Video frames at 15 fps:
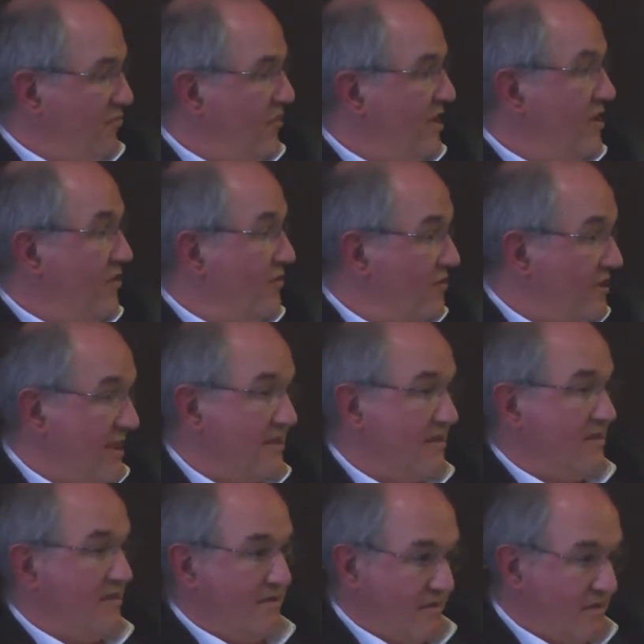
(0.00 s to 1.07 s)
We know that
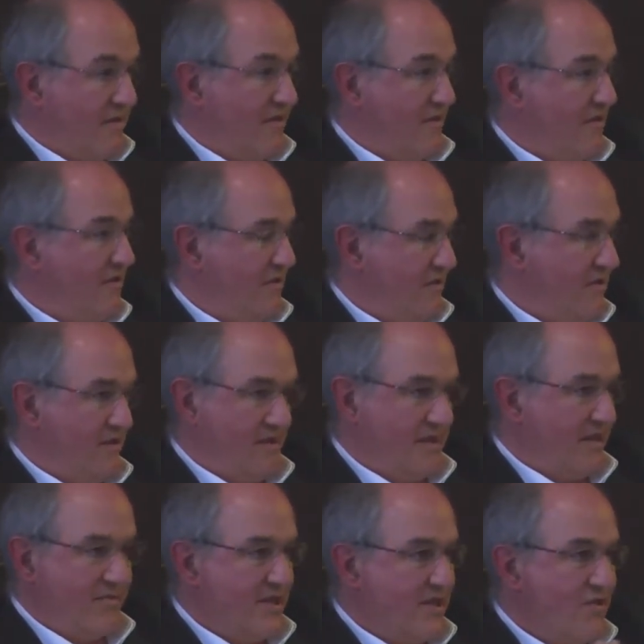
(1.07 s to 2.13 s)

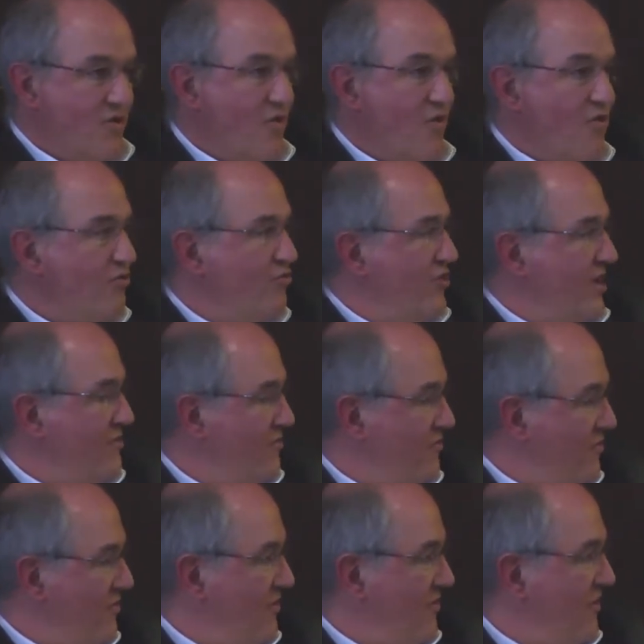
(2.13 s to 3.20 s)
there is no
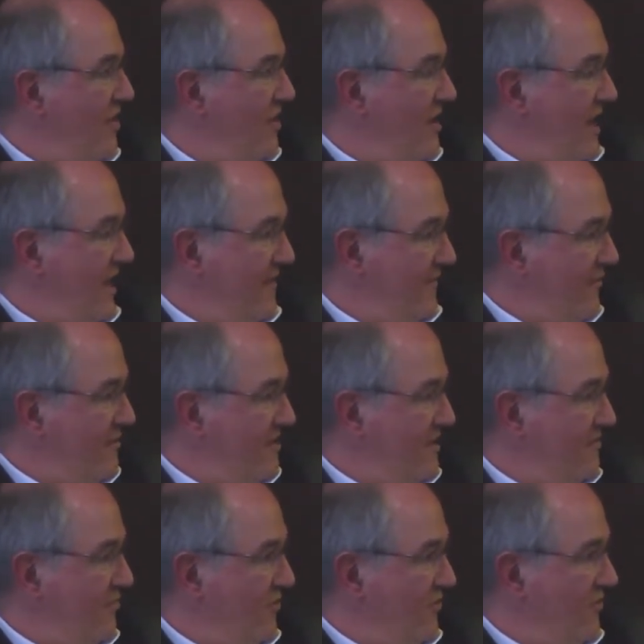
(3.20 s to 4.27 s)
general
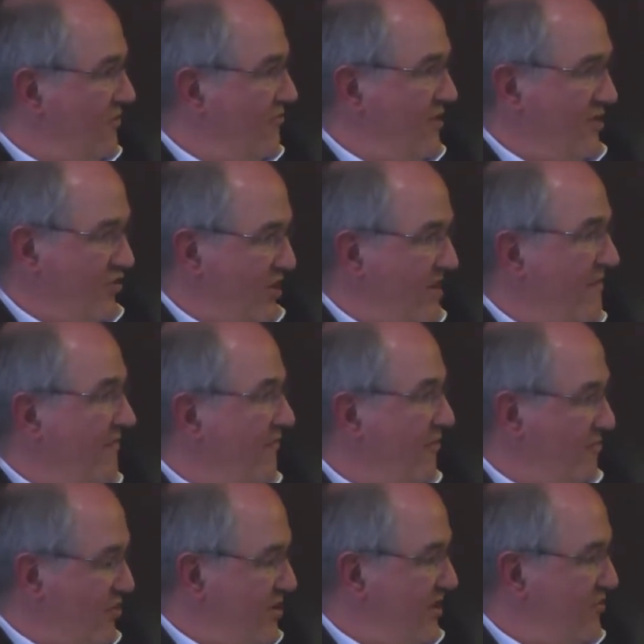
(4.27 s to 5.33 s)
enforceable regime for
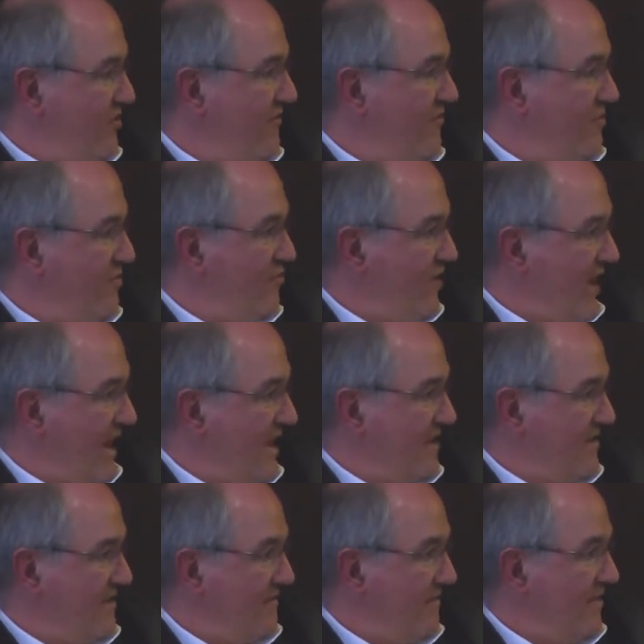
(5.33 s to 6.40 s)
protection of human
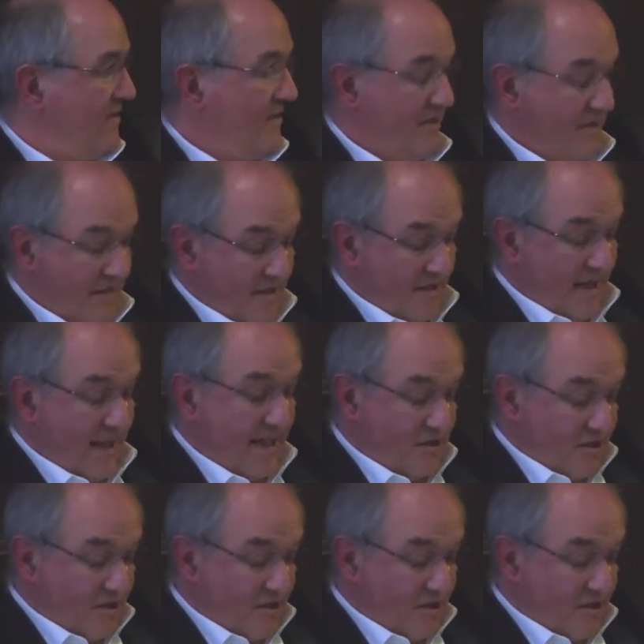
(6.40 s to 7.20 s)
rights. And